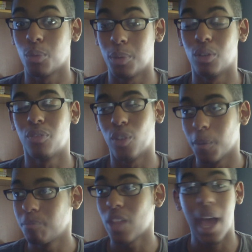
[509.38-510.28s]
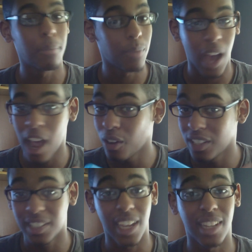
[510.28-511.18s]
were beautiful. I
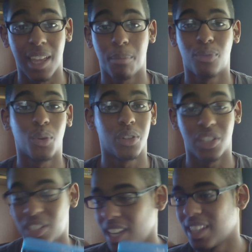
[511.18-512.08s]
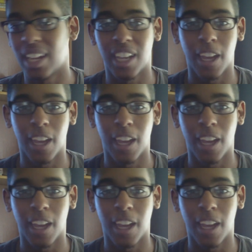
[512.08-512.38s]
already stated that before, just stating that